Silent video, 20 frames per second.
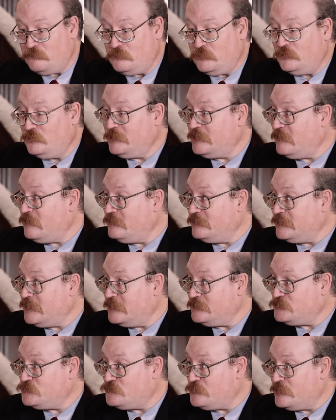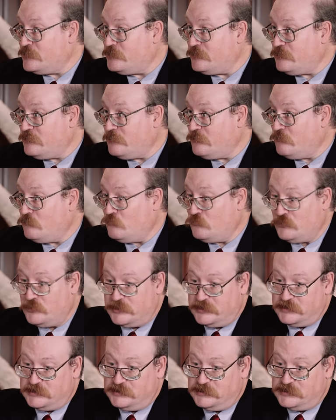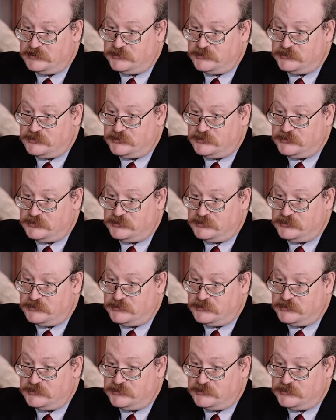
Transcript: Pulling on that trigger would